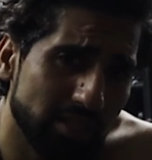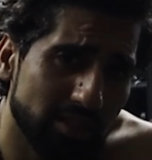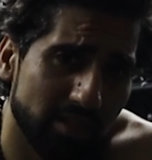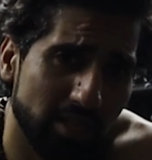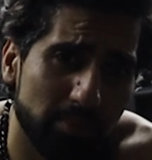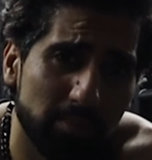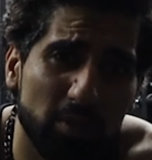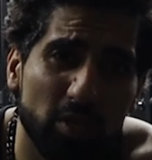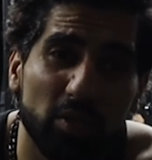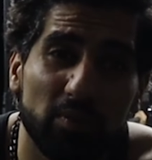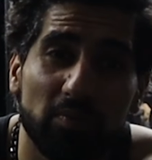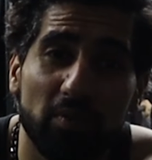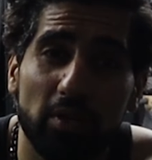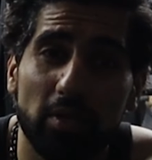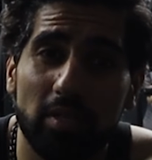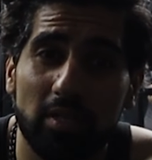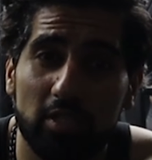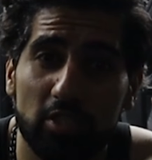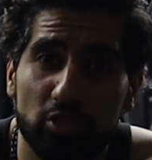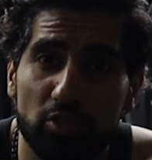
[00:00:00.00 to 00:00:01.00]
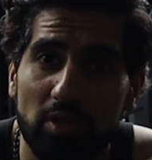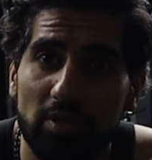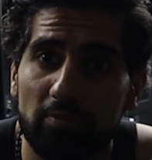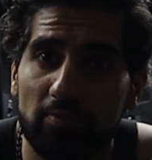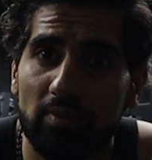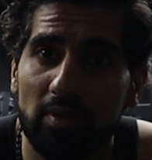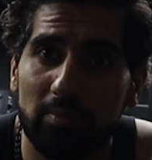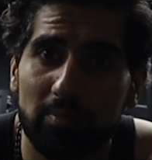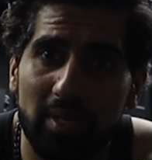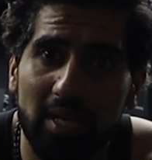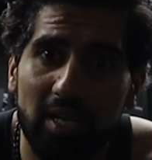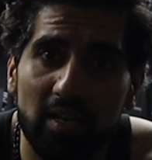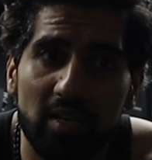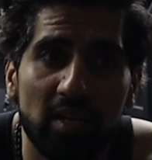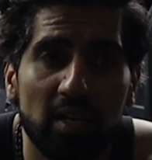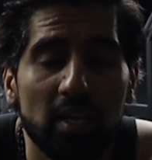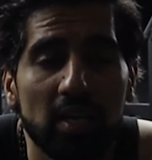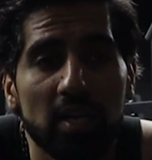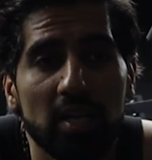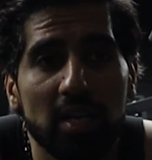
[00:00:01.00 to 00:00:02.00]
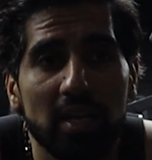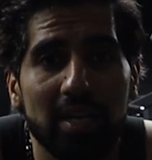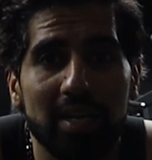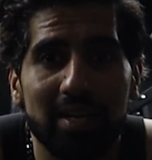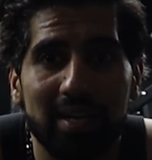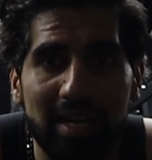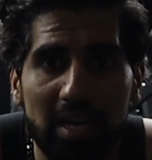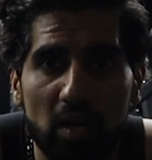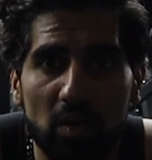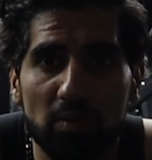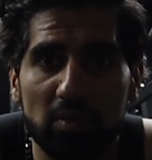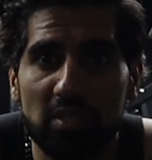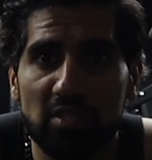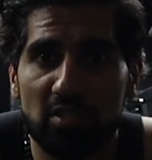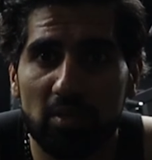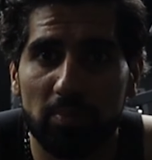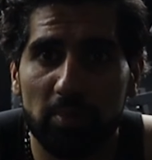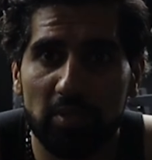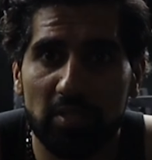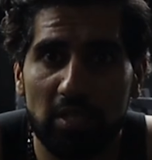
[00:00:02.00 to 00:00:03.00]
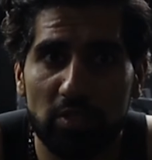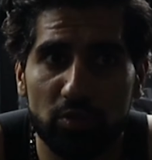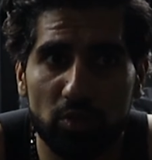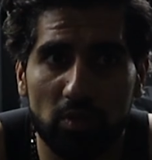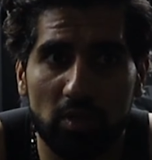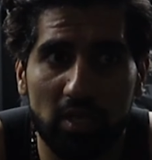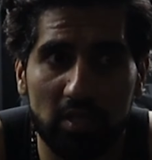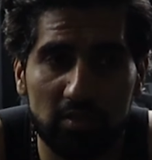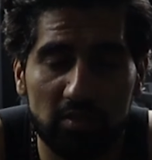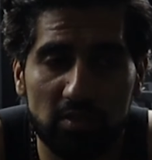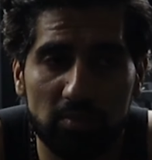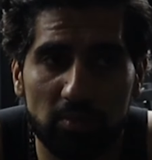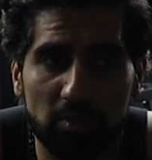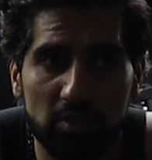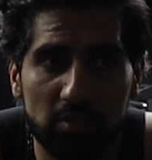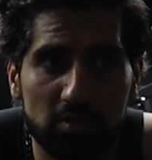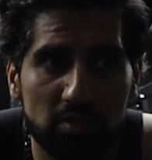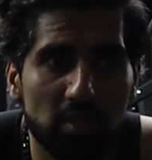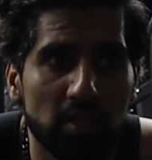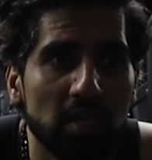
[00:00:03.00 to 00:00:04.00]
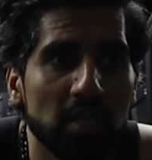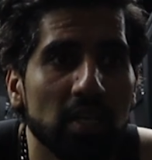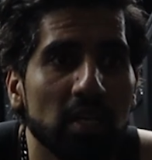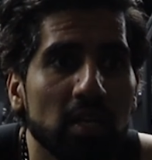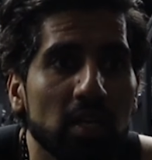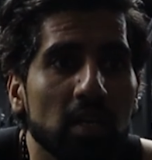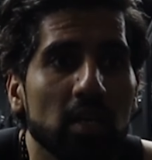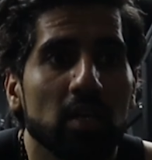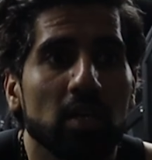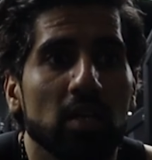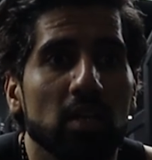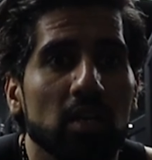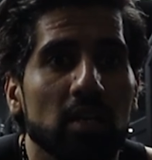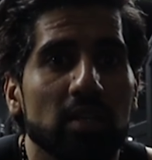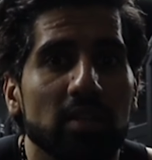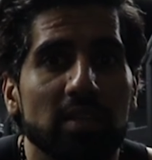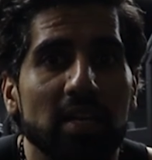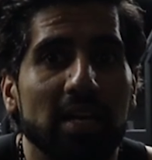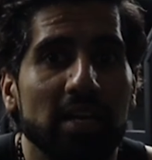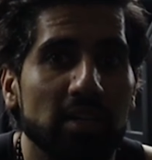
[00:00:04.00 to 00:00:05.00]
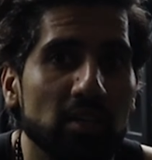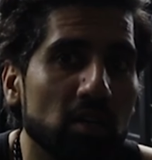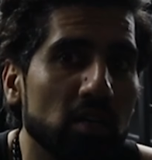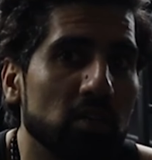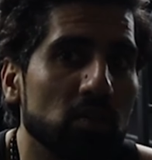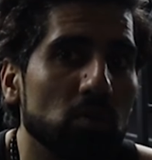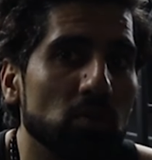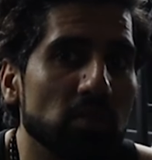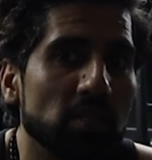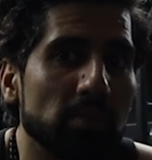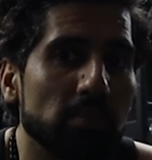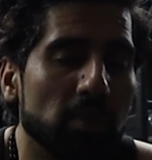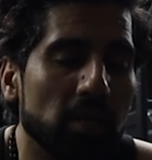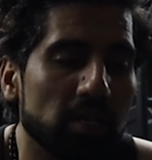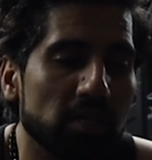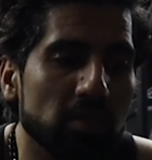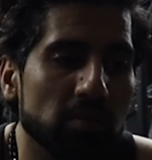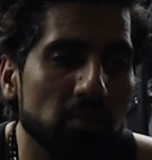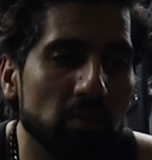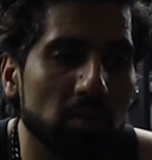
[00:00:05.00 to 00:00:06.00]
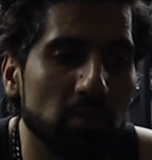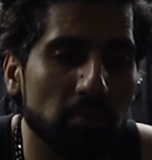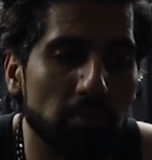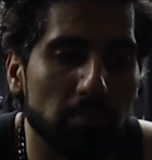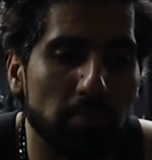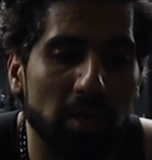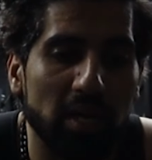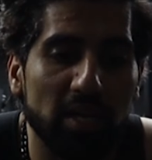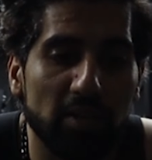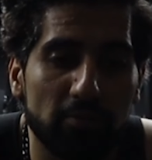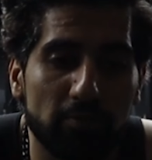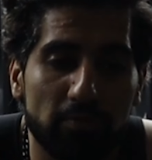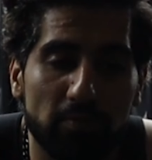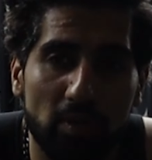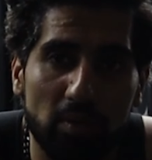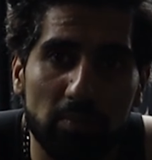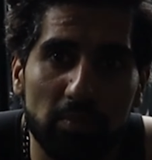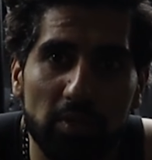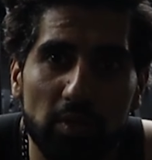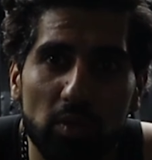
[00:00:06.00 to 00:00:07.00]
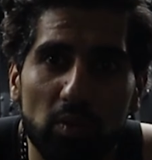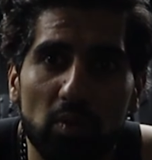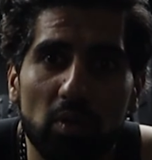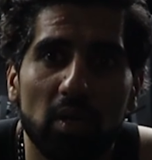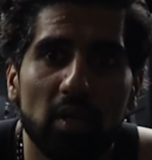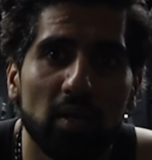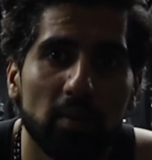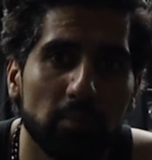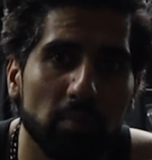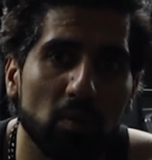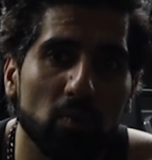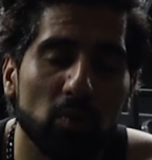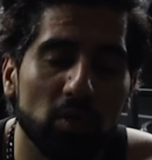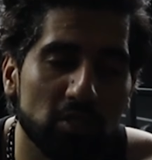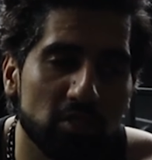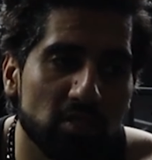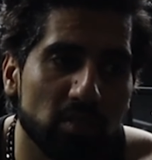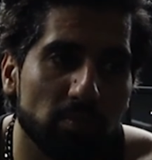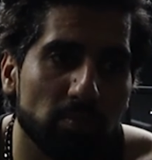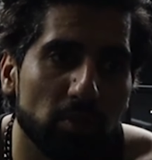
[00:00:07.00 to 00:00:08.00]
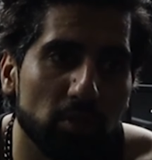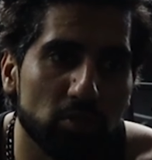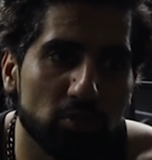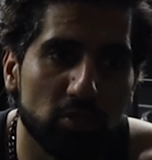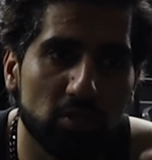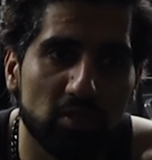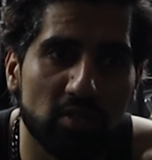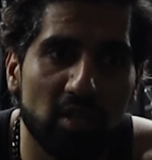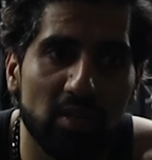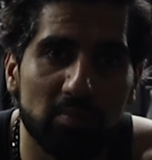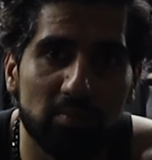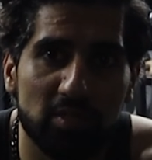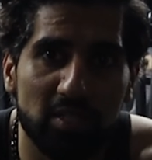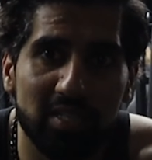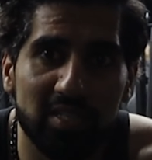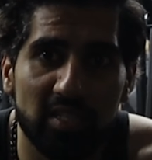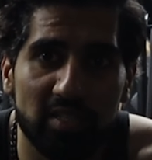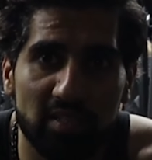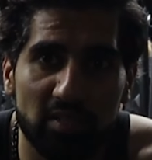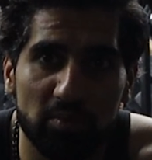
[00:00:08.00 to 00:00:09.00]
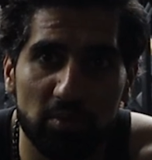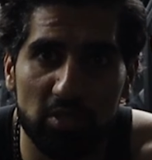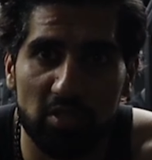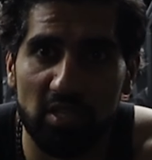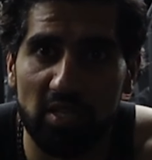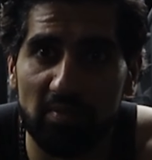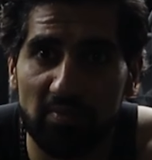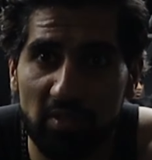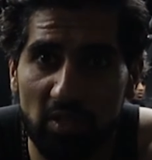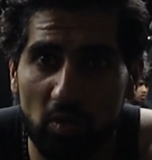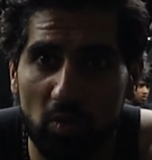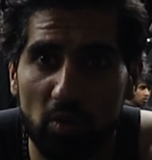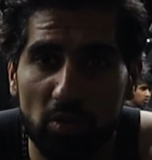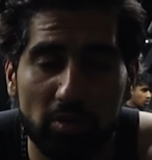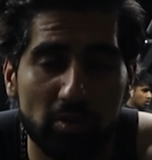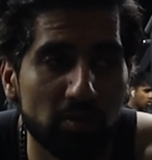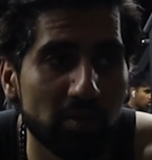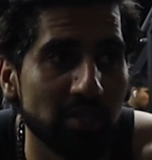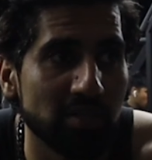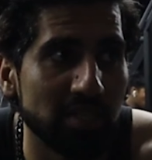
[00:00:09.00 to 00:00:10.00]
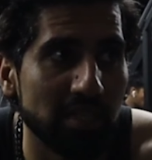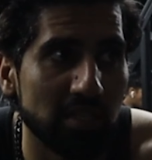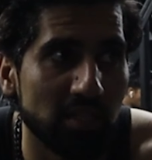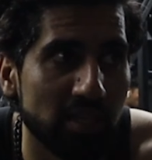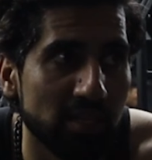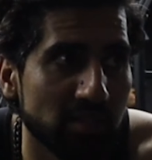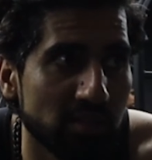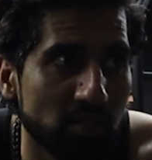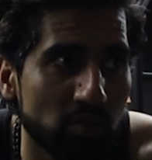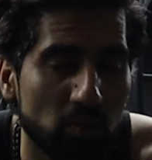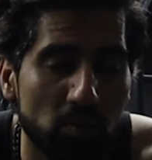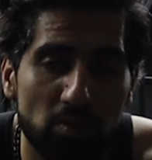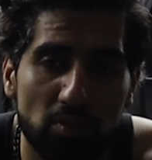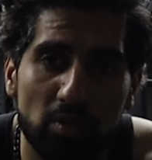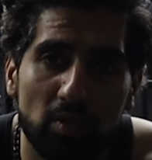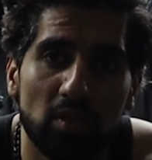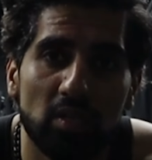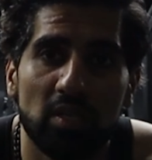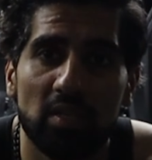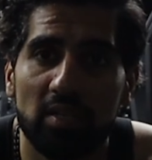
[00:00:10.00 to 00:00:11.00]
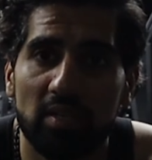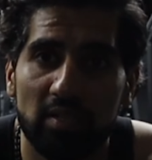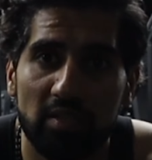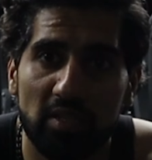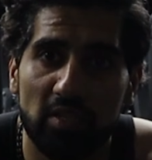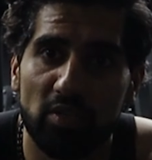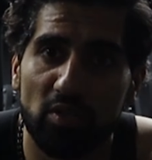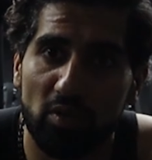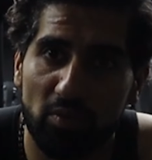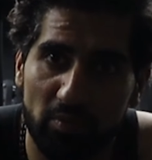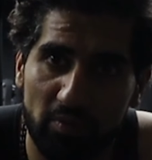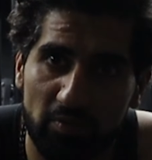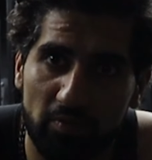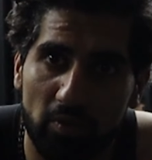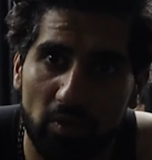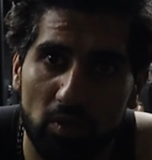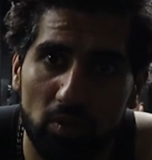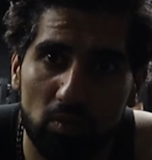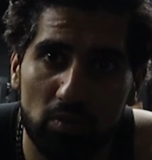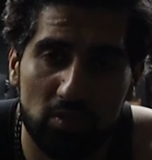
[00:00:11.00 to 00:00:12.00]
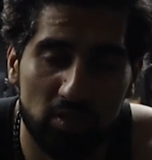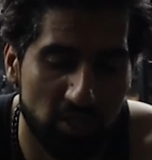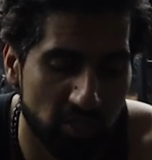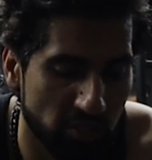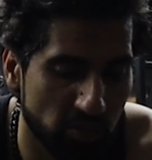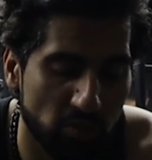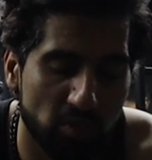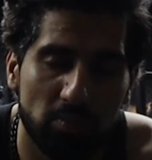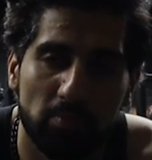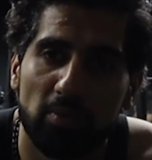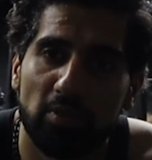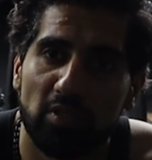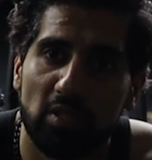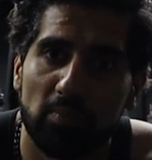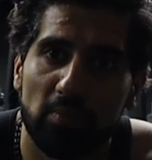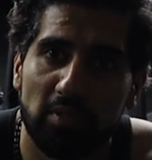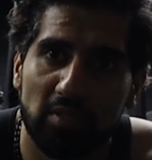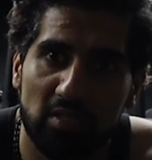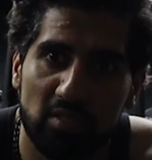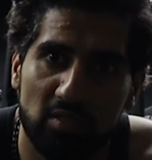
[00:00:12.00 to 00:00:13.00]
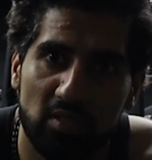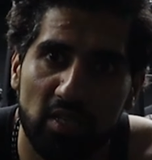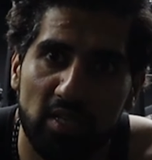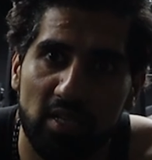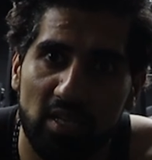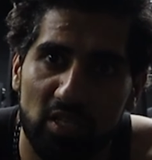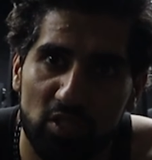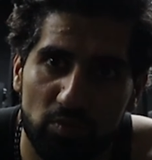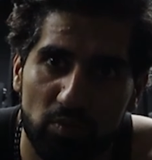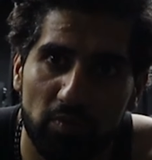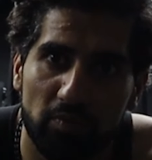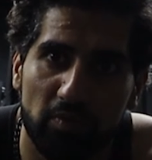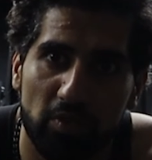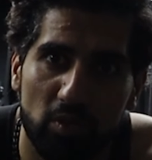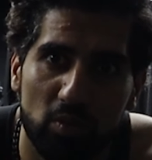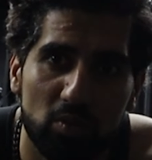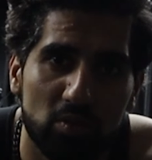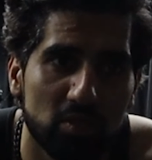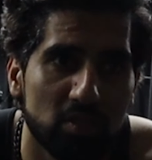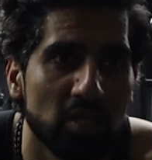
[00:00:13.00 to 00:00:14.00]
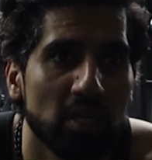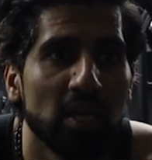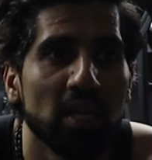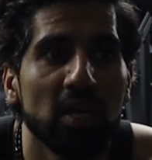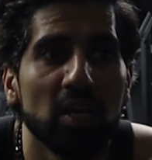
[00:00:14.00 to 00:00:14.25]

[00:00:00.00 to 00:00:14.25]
them converting straight from that, now these are potential customers that not only might buy from you, but once the purchase comes in and they receive their order and they like their order, they're your referrals. You can put them on the site as reviews